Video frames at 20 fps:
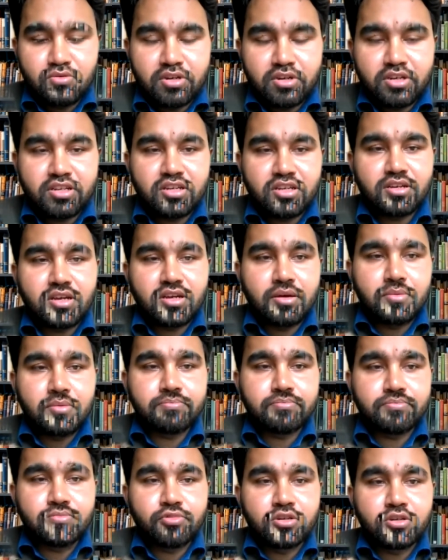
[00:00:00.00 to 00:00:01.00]
a
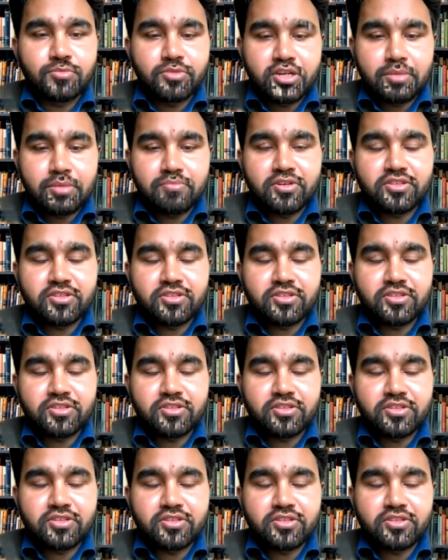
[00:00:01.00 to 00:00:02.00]
former
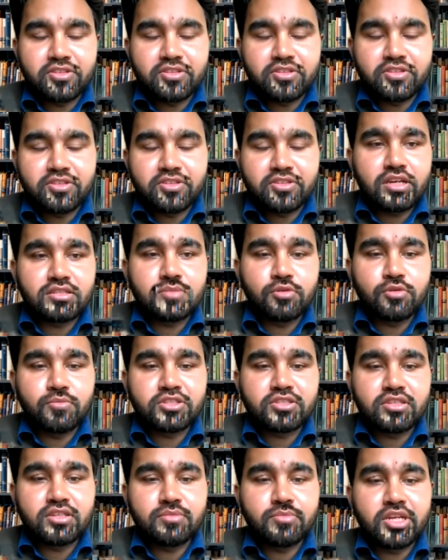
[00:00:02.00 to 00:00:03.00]
ambassador and you work as
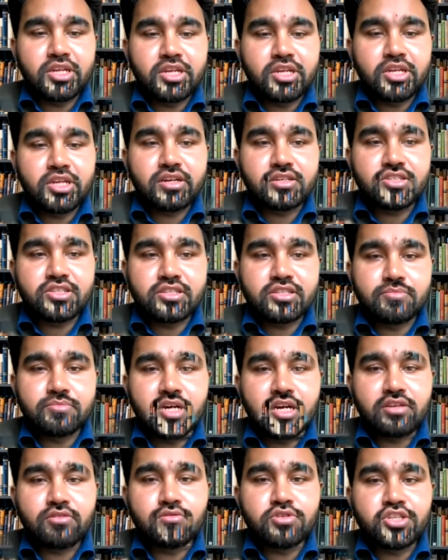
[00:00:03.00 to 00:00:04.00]
diplomacy in many countries,
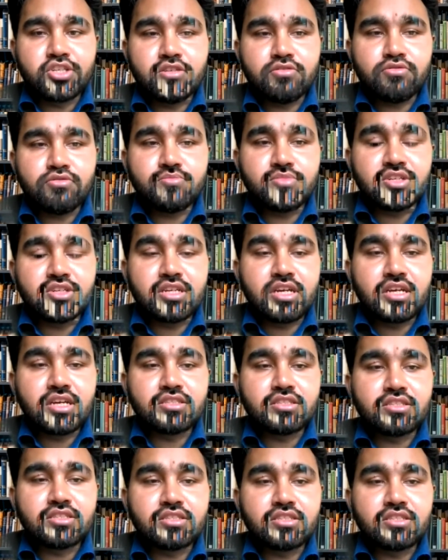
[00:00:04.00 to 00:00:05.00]
my question would be,
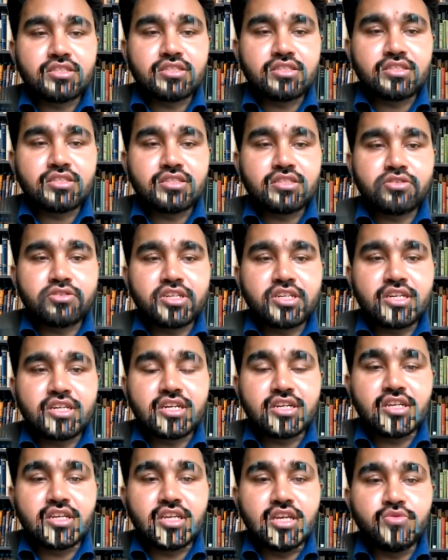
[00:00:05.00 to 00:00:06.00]
as you are mentioning
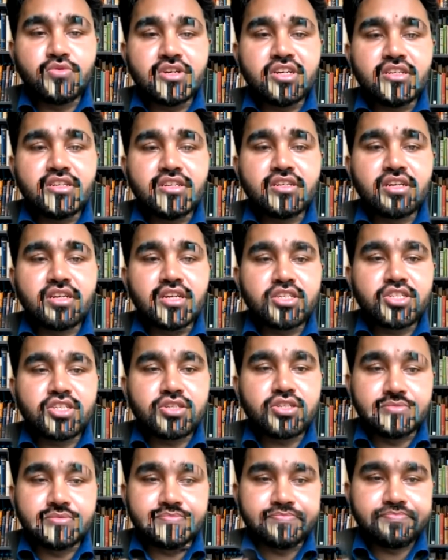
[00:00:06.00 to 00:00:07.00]
regarding United
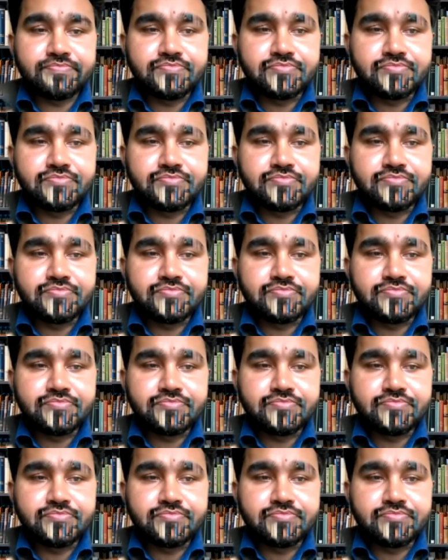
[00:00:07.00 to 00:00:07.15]
Nations.